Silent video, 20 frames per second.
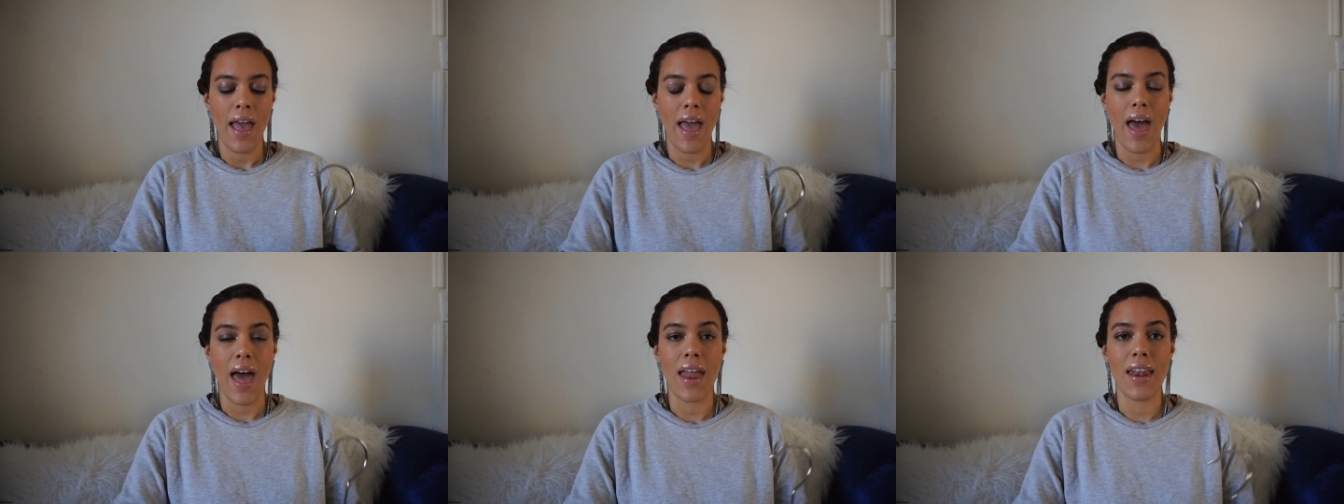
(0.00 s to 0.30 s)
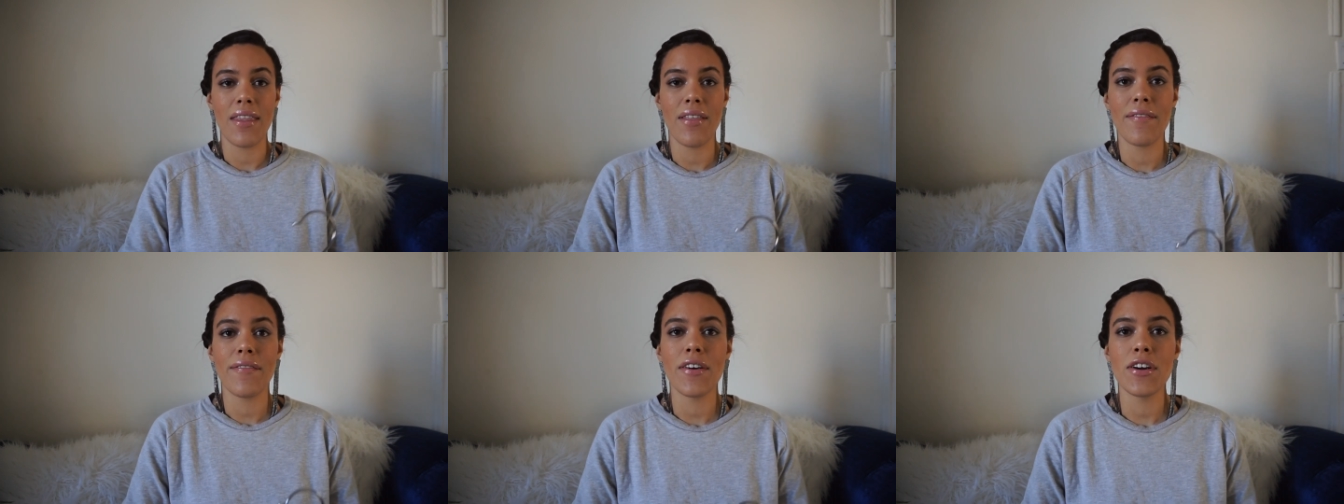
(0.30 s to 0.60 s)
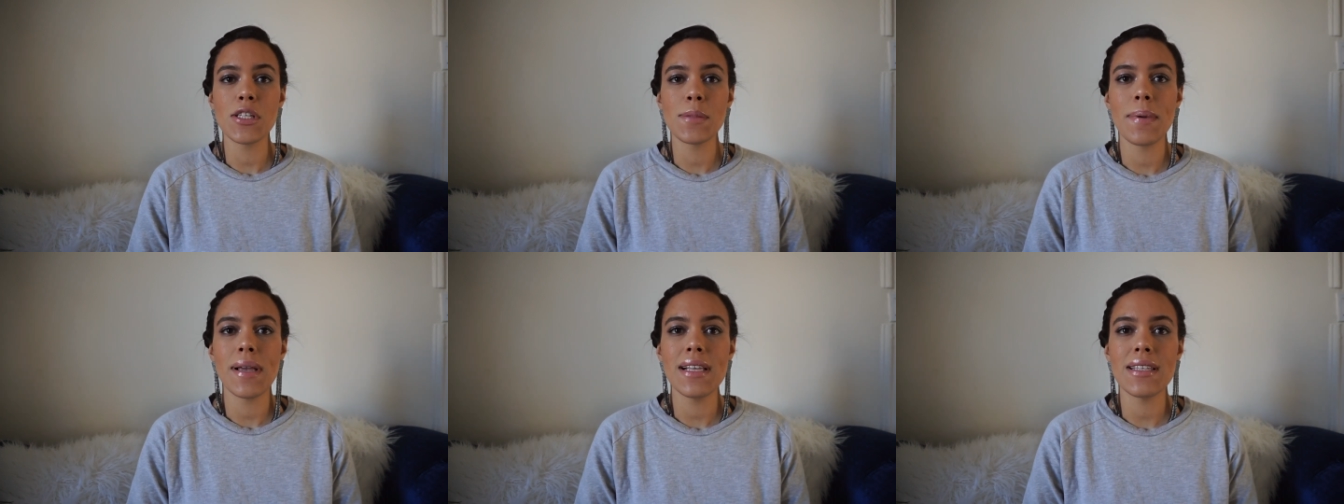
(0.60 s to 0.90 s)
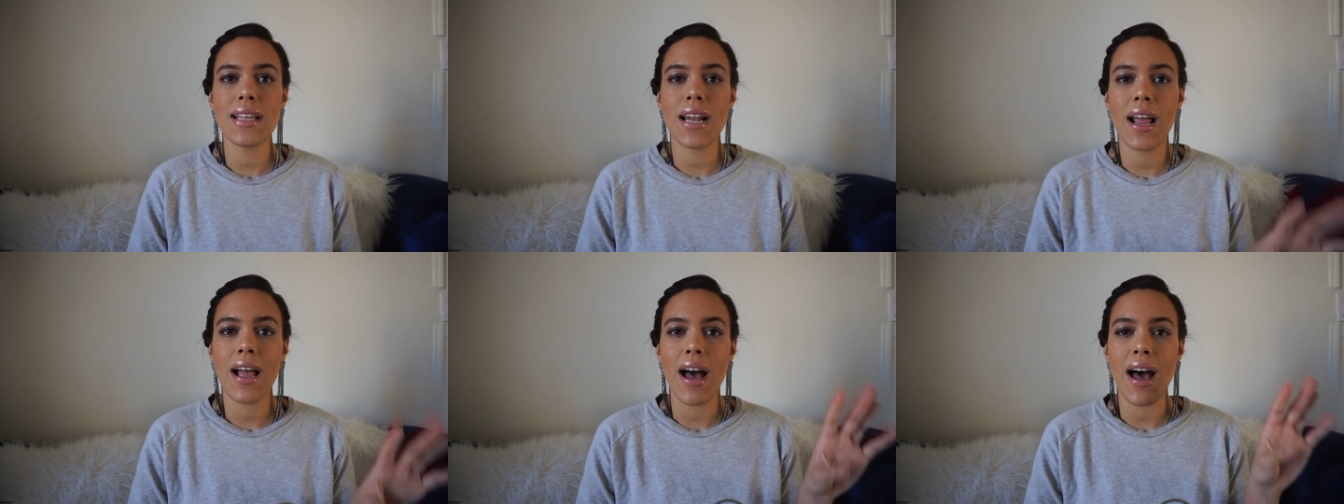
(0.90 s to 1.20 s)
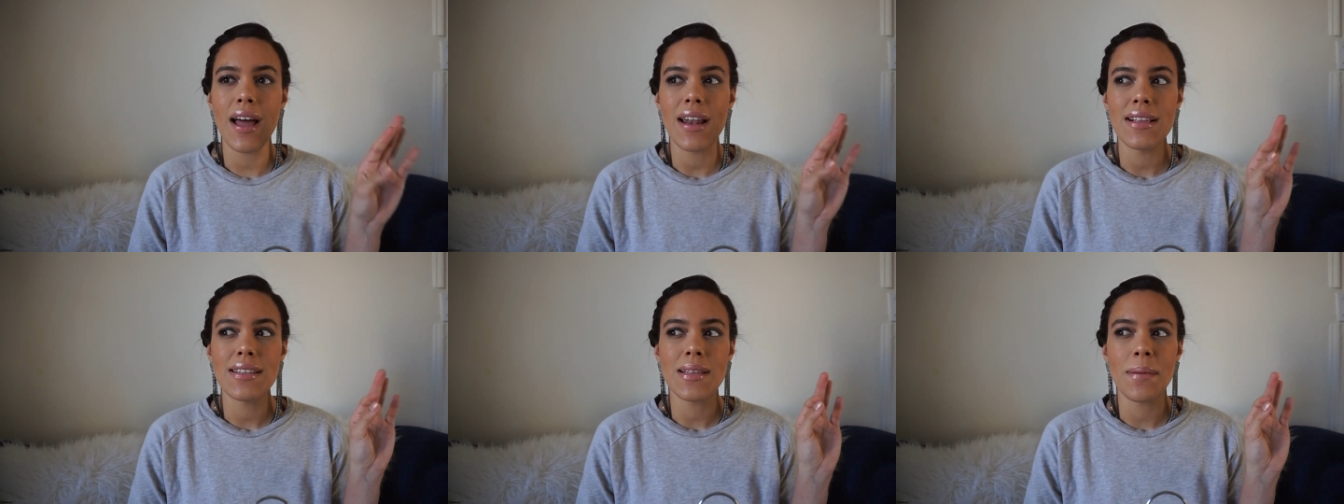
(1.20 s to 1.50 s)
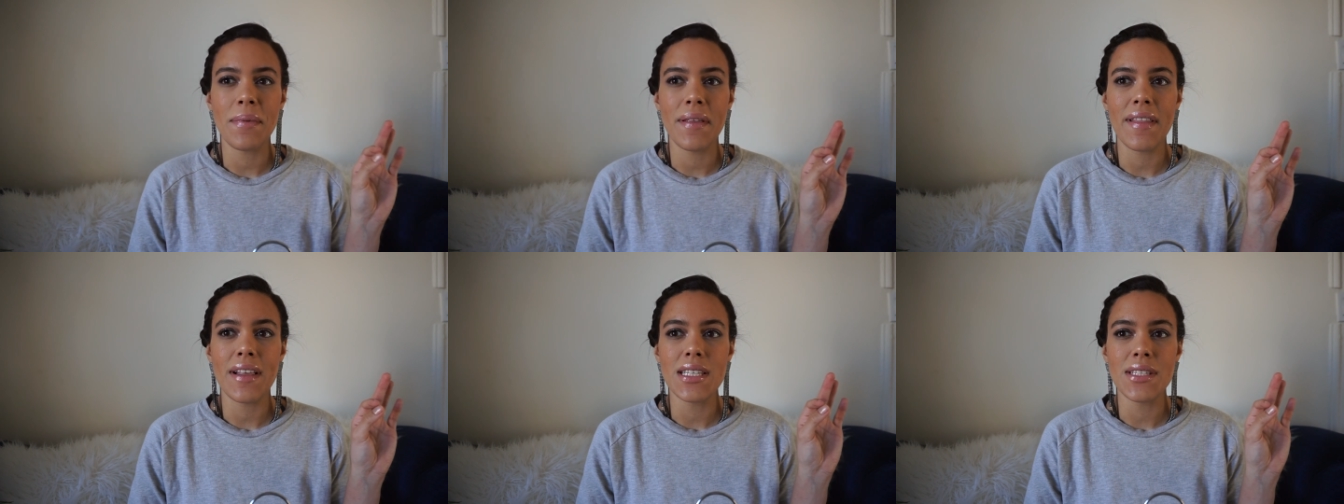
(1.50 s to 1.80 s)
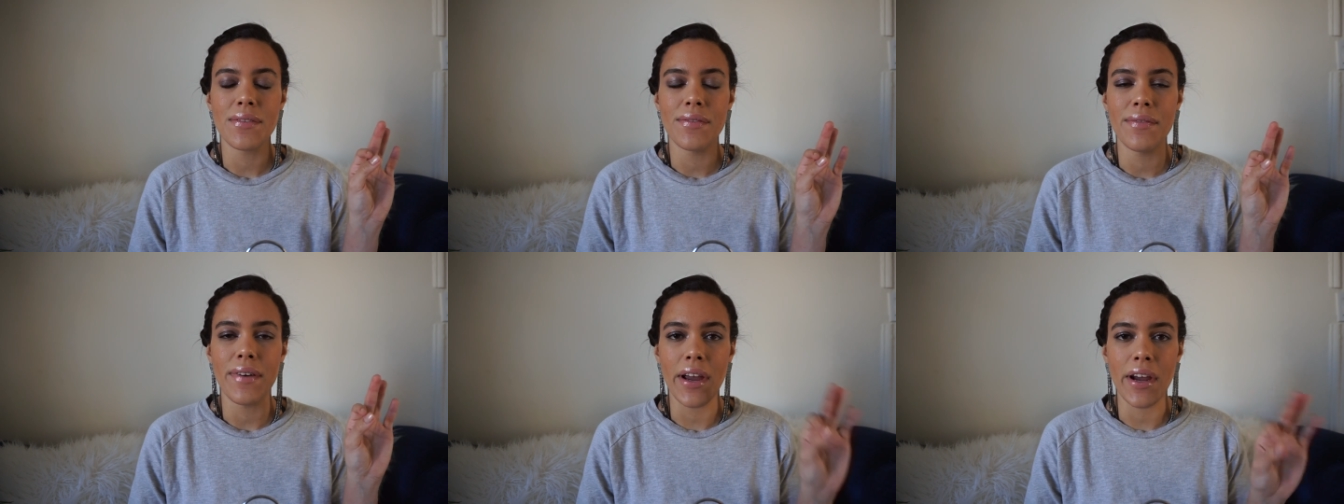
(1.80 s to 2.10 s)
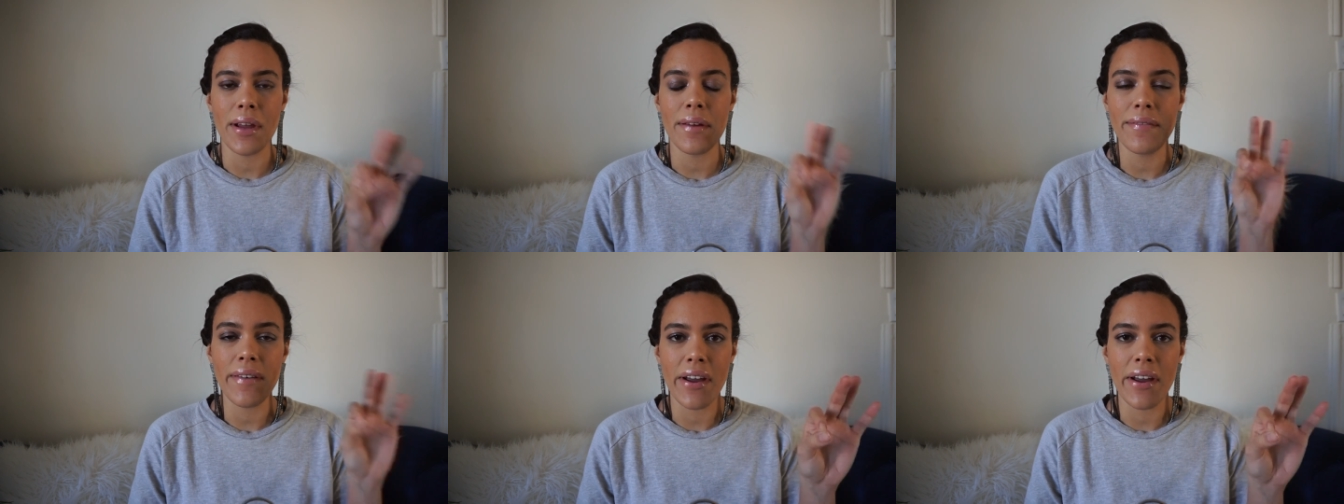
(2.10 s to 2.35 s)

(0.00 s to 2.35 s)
And the first piece that I got is something that's very,